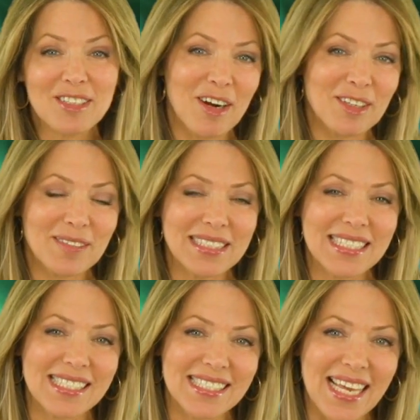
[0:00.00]
Carter, and
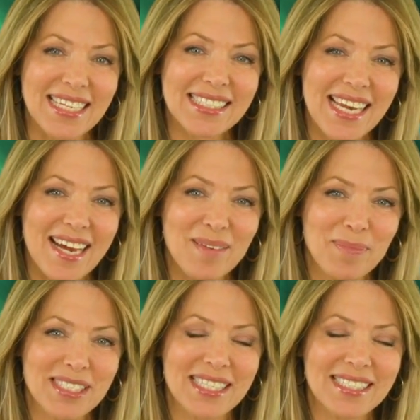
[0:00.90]
this is Tennis Now,
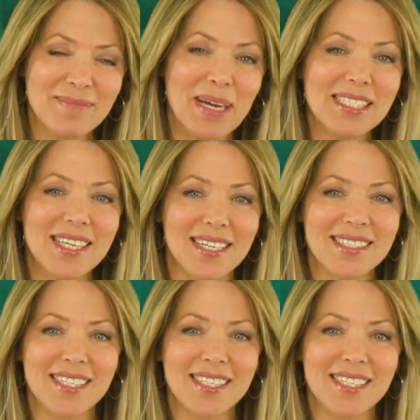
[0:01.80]
presented by Tennis